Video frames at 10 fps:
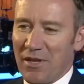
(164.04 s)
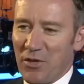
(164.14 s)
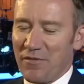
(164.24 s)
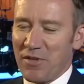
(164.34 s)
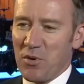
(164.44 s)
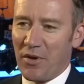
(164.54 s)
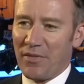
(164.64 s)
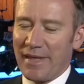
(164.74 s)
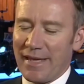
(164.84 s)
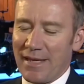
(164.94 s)
What about your view
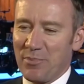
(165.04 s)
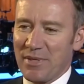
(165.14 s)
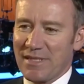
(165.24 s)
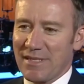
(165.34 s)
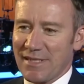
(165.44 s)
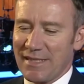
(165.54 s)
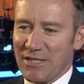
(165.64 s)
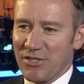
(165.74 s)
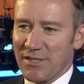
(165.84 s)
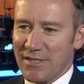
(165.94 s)
on the business
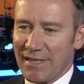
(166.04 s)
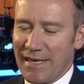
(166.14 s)
conditions